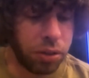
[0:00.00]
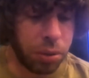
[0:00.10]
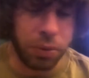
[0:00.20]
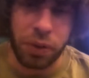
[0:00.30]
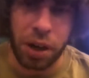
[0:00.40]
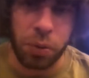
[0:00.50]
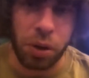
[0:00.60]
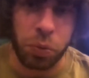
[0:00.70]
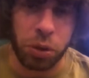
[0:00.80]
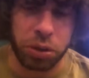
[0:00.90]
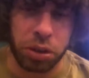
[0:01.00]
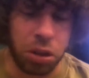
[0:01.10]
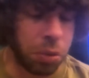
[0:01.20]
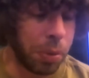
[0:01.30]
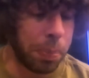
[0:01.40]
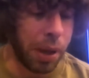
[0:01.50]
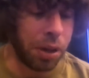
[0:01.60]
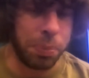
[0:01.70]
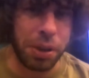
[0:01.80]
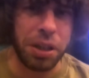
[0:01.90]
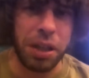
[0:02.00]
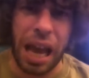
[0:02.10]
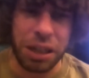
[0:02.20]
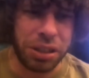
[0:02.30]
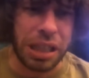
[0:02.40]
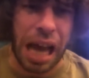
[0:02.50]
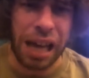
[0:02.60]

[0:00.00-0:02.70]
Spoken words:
Turbo Fire 1 worked a little bit better, but actually